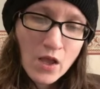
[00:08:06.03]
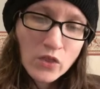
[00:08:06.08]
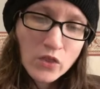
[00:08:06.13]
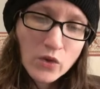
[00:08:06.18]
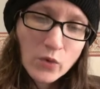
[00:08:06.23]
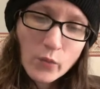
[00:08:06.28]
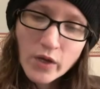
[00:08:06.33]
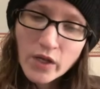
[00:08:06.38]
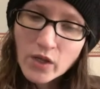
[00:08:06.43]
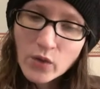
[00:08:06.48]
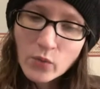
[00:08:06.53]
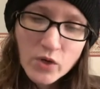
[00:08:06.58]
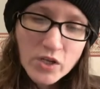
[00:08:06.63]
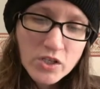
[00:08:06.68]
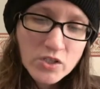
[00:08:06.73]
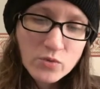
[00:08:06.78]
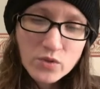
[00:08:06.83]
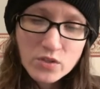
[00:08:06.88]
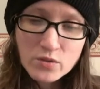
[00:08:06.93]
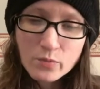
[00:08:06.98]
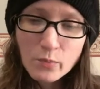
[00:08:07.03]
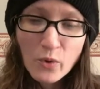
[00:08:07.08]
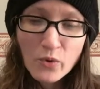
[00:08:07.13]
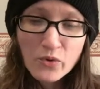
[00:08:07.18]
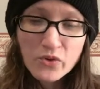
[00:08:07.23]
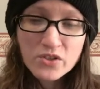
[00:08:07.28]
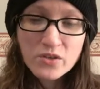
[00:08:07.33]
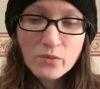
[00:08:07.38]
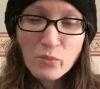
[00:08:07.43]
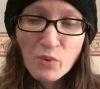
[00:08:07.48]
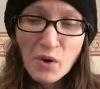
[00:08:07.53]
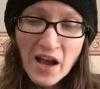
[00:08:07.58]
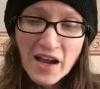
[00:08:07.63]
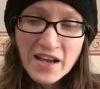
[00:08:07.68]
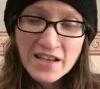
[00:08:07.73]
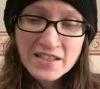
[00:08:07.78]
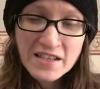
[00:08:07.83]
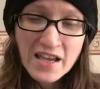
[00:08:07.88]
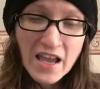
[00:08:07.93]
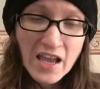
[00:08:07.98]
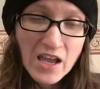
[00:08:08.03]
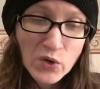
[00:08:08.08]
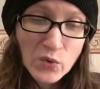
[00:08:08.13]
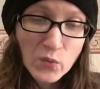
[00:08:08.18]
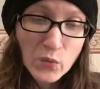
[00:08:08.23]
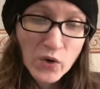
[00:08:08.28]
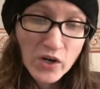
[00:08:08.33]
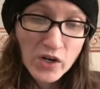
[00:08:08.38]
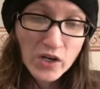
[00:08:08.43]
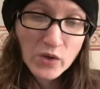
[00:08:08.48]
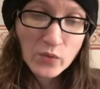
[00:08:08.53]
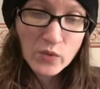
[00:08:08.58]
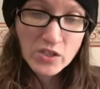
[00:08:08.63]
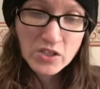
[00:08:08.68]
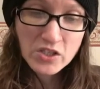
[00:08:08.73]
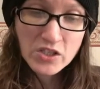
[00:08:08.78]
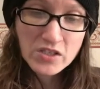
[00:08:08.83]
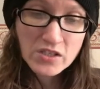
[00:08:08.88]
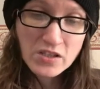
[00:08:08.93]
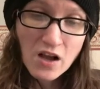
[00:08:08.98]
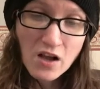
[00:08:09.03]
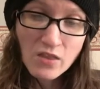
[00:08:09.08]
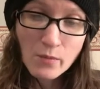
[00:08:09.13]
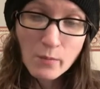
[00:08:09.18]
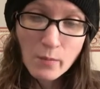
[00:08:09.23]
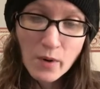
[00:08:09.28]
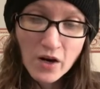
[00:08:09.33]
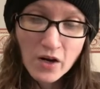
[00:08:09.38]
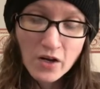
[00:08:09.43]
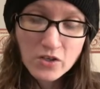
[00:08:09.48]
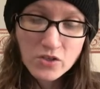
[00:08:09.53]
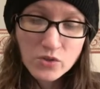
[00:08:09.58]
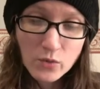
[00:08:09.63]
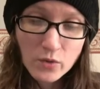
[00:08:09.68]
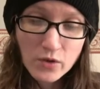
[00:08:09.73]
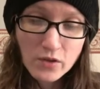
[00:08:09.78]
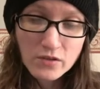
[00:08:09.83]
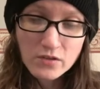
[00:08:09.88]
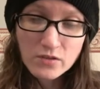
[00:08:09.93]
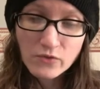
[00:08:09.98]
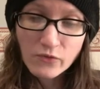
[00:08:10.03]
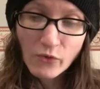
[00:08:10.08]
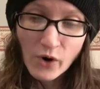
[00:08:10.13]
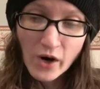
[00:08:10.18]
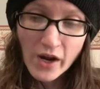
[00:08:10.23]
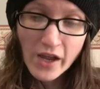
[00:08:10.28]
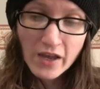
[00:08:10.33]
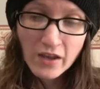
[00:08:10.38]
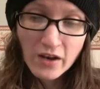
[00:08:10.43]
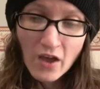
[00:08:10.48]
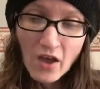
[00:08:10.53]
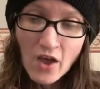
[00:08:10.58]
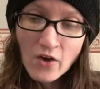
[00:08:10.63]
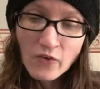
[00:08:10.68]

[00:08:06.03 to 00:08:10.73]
The Wicked Witch was both surprised and worried when she saw the mark on Dorothy's forehead,